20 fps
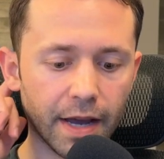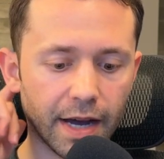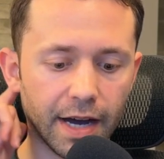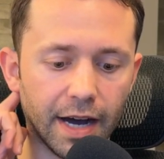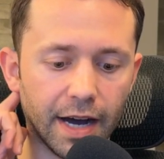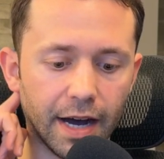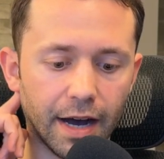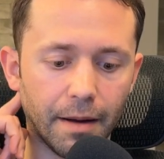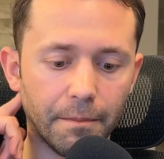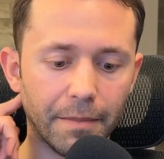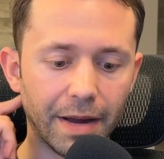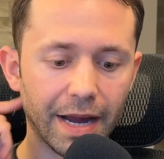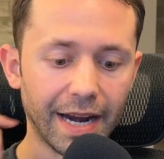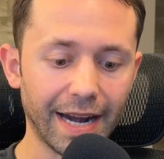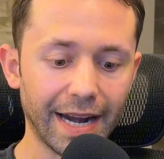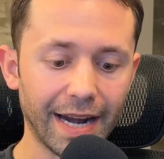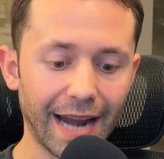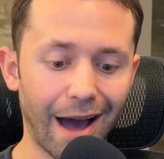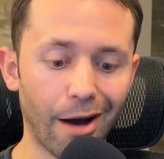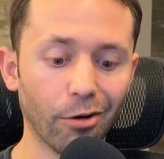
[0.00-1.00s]

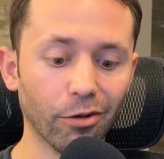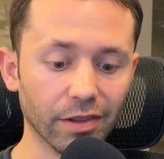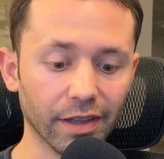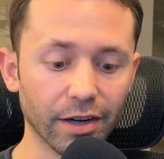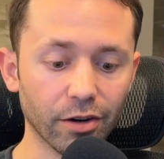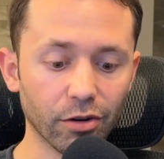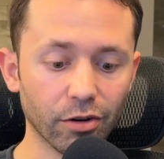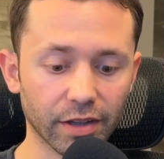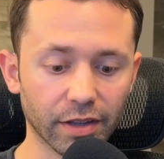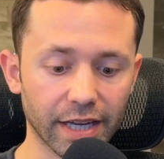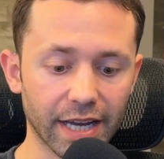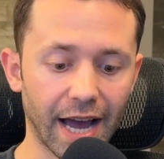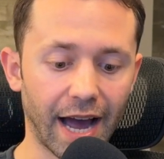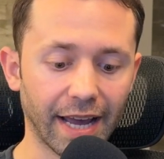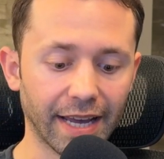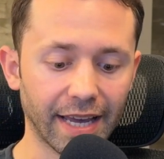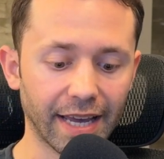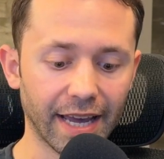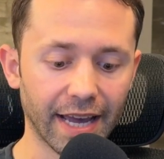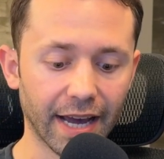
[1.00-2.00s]
And now literally
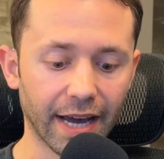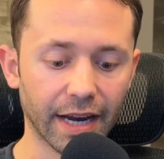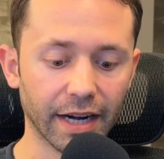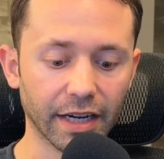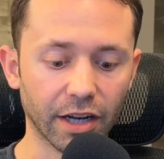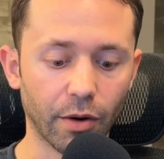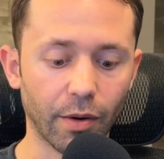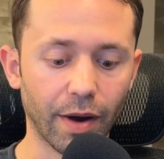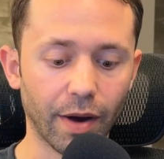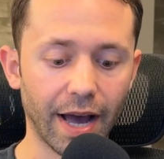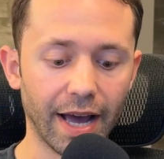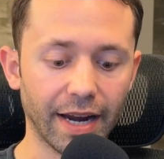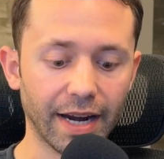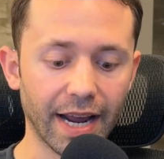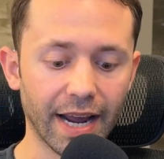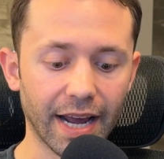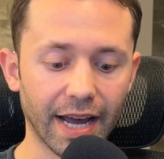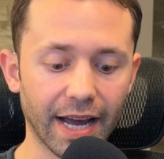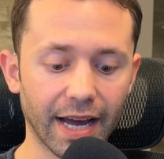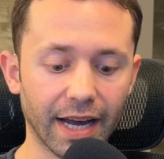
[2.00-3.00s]
I can go ahead
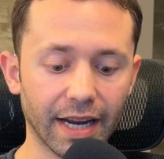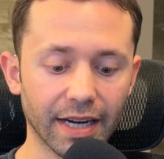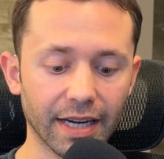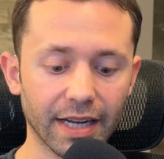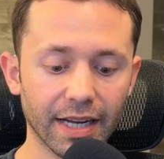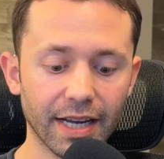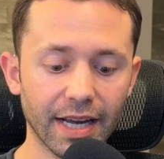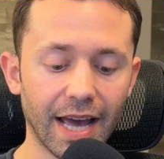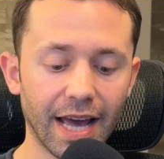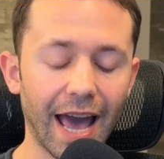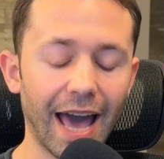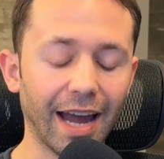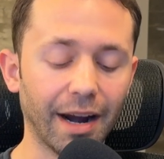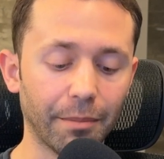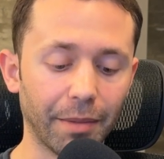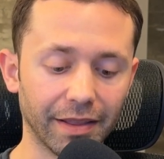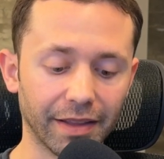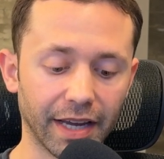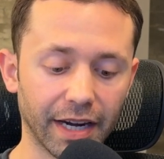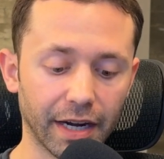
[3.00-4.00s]
and edit
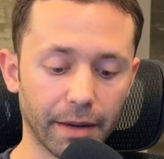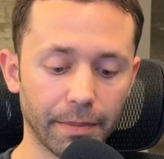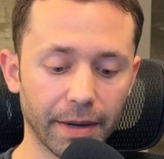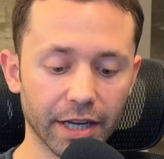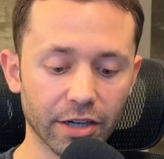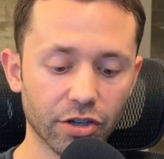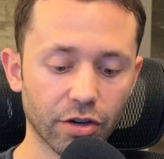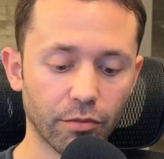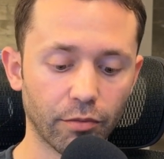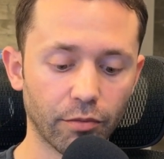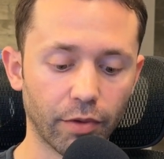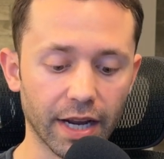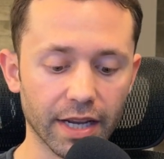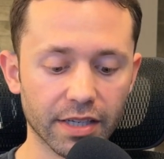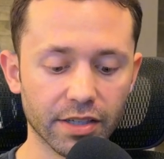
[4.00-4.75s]
my landing page, right?